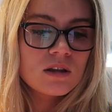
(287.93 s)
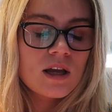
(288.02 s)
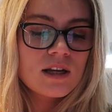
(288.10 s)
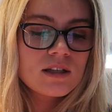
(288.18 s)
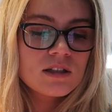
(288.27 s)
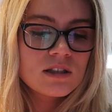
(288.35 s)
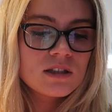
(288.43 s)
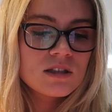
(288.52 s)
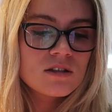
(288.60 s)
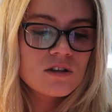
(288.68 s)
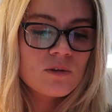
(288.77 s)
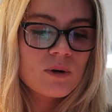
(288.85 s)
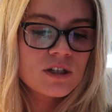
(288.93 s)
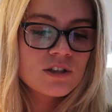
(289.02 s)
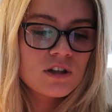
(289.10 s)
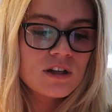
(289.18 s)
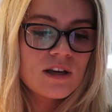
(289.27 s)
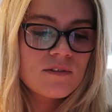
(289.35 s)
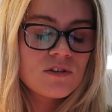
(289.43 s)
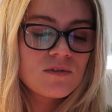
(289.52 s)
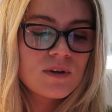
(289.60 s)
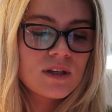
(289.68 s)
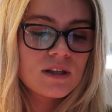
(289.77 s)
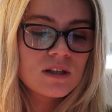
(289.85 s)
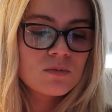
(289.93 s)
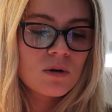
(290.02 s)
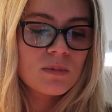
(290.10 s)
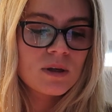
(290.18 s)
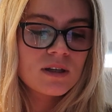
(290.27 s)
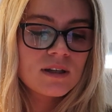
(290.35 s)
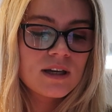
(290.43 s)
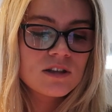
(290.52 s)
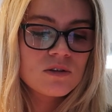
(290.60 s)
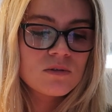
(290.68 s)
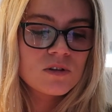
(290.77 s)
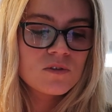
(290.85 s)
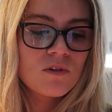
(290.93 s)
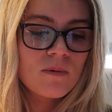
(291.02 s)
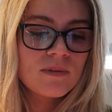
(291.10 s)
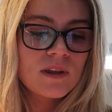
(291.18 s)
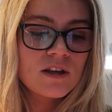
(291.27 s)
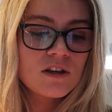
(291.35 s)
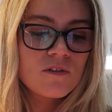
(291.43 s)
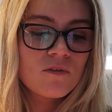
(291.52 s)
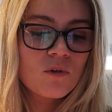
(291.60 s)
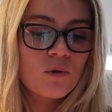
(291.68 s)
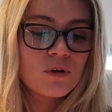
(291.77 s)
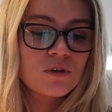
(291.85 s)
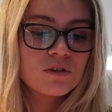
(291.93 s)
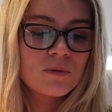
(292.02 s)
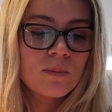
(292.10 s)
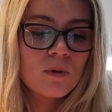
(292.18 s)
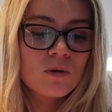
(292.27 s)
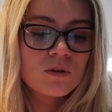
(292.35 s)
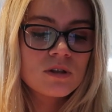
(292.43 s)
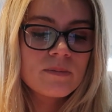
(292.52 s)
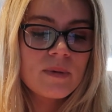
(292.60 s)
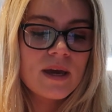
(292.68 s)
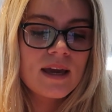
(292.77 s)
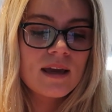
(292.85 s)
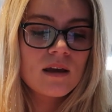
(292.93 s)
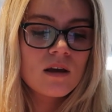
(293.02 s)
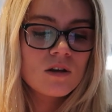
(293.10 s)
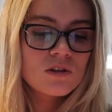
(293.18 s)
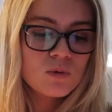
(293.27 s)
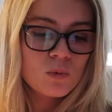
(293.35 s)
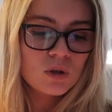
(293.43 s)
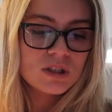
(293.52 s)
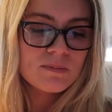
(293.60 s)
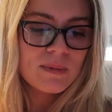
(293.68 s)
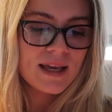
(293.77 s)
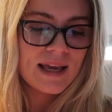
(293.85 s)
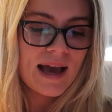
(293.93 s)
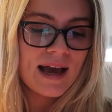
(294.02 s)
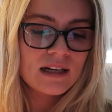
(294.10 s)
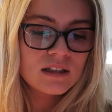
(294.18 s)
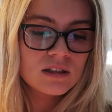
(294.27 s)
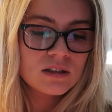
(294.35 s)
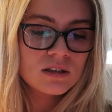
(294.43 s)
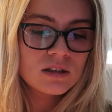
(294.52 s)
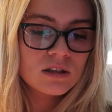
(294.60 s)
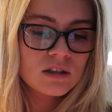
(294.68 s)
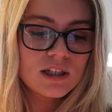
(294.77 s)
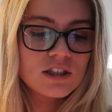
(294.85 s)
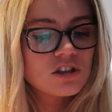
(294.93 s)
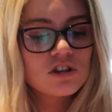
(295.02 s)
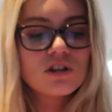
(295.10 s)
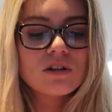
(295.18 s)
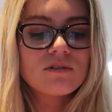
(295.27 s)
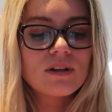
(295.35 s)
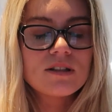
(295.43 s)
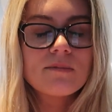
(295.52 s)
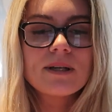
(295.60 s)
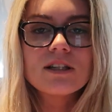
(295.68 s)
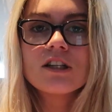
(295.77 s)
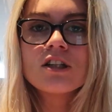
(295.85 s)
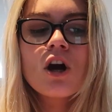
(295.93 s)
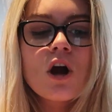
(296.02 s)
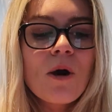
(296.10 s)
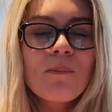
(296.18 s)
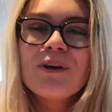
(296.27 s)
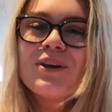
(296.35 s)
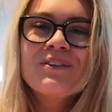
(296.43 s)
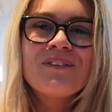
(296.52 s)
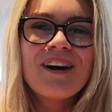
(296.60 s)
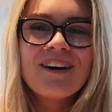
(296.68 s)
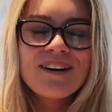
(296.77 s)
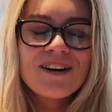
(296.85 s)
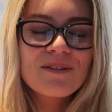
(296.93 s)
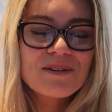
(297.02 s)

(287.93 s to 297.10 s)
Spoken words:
Alissa, this isn't a question. If you read this, probably can guess who it's from. Thank you for all your support towards me, and it doesn't show the rest of the message. But you're welcome.